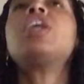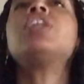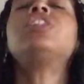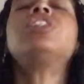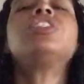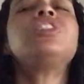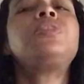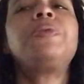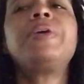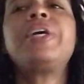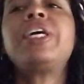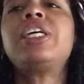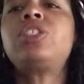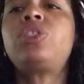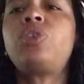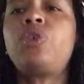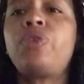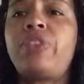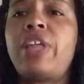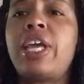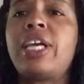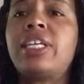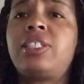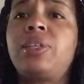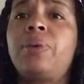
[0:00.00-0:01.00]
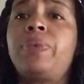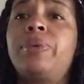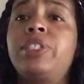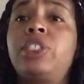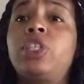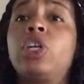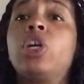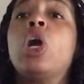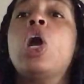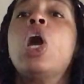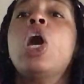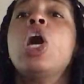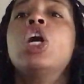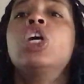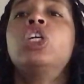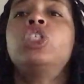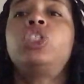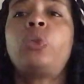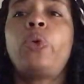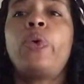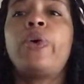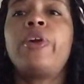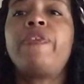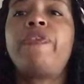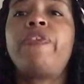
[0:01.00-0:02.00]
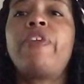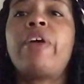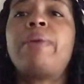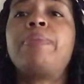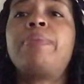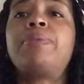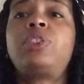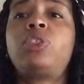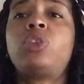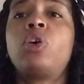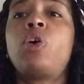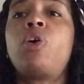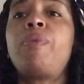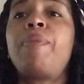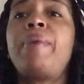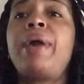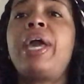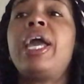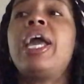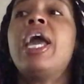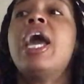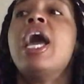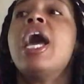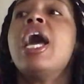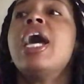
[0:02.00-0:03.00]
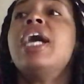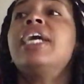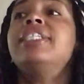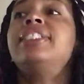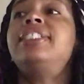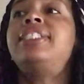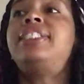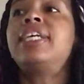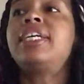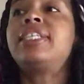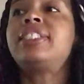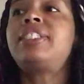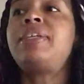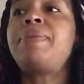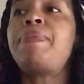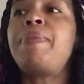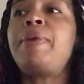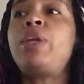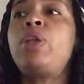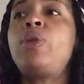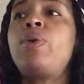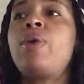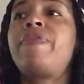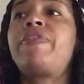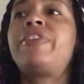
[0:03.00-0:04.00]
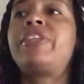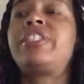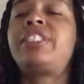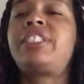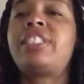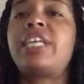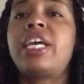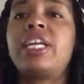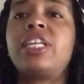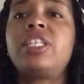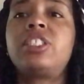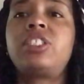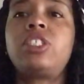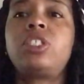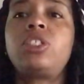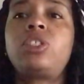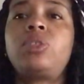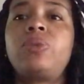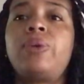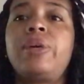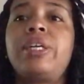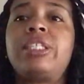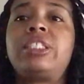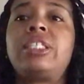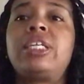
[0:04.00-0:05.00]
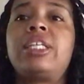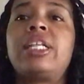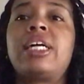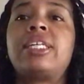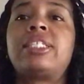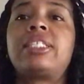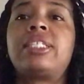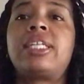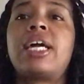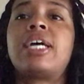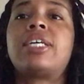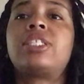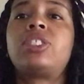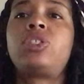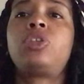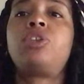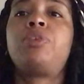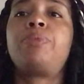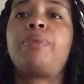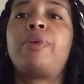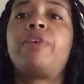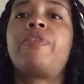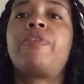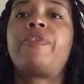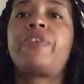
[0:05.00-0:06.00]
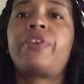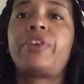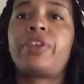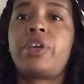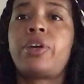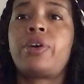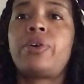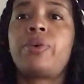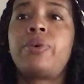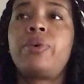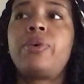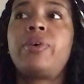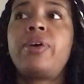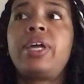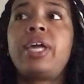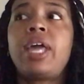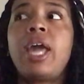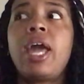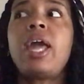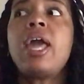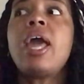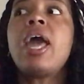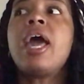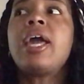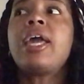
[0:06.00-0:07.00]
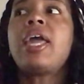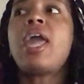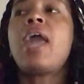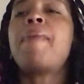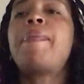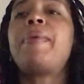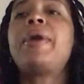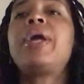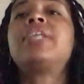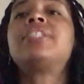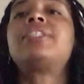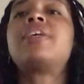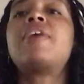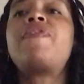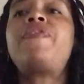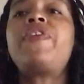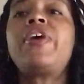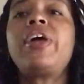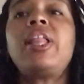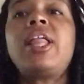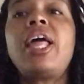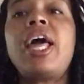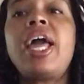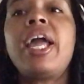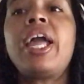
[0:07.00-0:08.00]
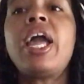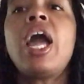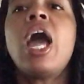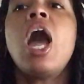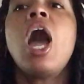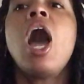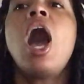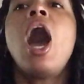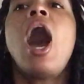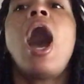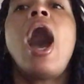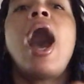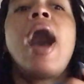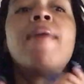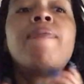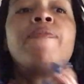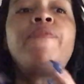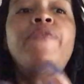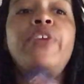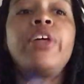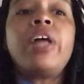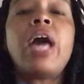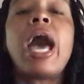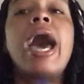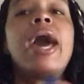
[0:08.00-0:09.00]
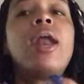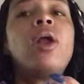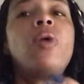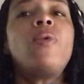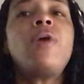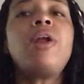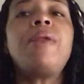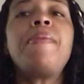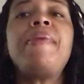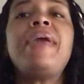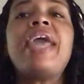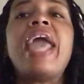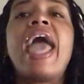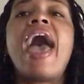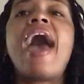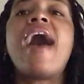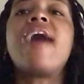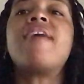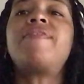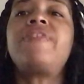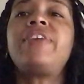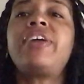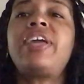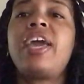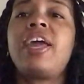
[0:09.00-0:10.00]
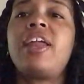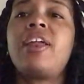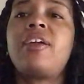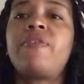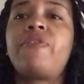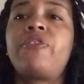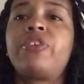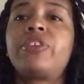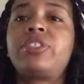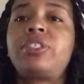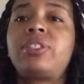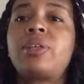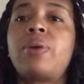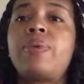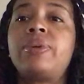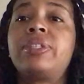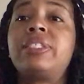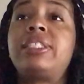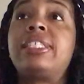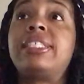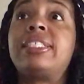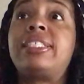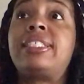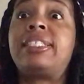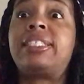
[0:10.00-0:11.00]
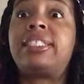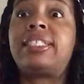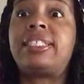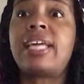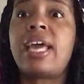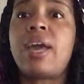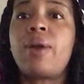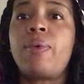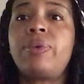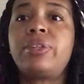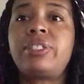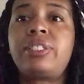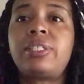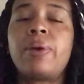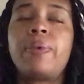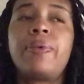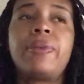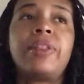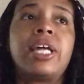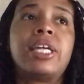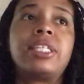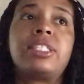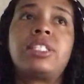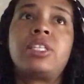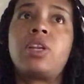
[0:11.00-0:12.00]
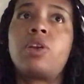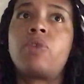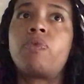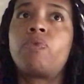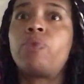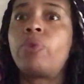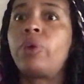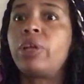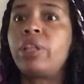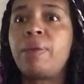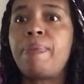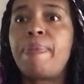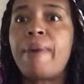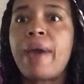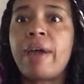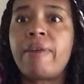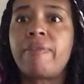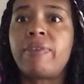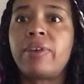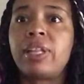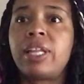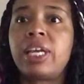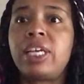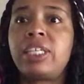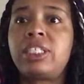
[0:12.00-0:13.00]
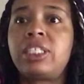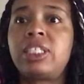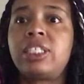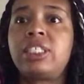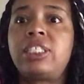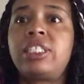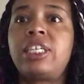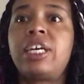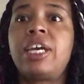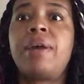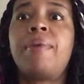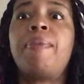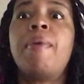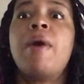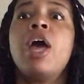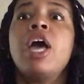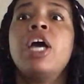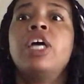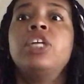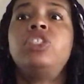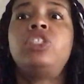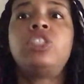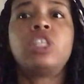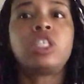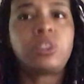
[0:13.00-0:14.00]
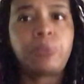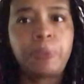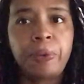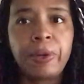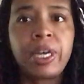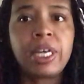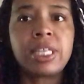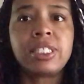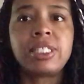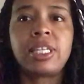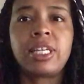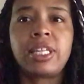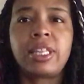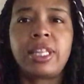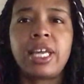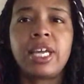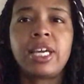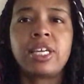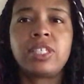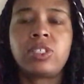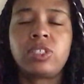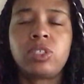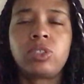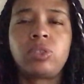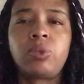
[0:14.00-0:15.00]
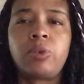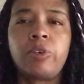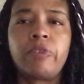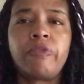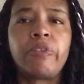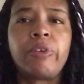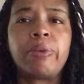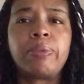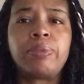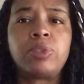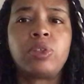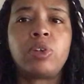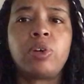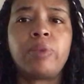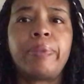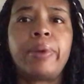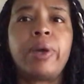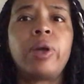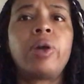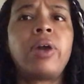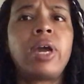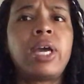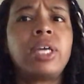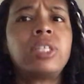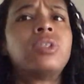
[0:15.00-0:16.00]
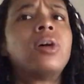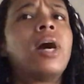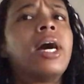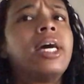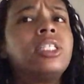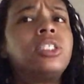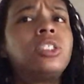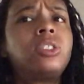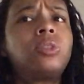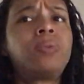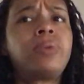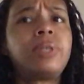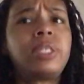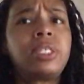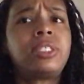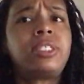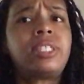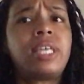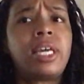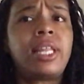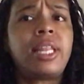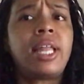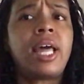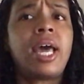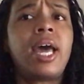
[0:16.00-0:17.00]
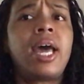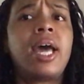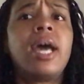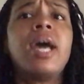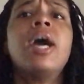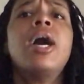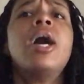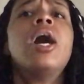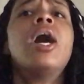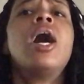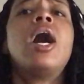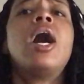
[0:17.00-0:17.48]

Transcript: Just because you think someone's your twin flame soulmate doesn't mean you have to stay in a situation that's not suitable for you. Okay? Okay, because I feel like I don't want to be advocating for someone to stay with someone that's in a really bad relationship just because they think it's their twin flame soulmate. Okay? So I just want to say that,